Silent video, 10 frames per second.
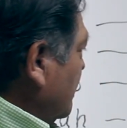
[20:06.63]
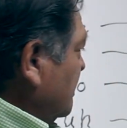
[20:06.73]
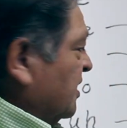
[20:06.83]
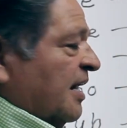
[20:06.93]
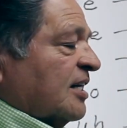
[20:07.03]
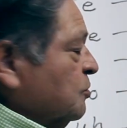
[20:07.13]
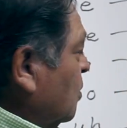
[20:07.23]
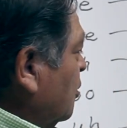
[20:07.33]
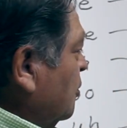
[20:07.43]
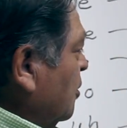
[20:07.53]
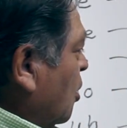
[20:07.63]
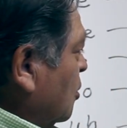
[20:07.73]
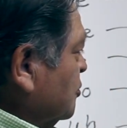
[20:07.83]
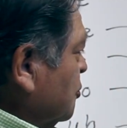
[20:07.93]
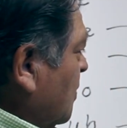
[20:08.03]
The next word
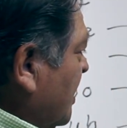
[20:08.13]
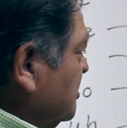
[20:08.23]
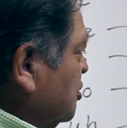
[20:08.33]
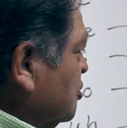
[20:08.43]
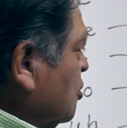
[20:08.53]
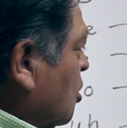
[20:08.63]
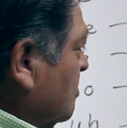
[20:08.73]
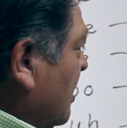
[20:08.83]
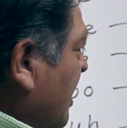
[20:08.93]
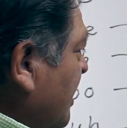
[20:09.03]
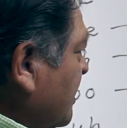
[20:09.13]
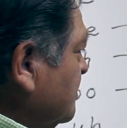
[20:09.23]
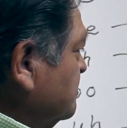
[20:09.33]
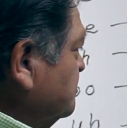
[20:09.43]
also has a star by it,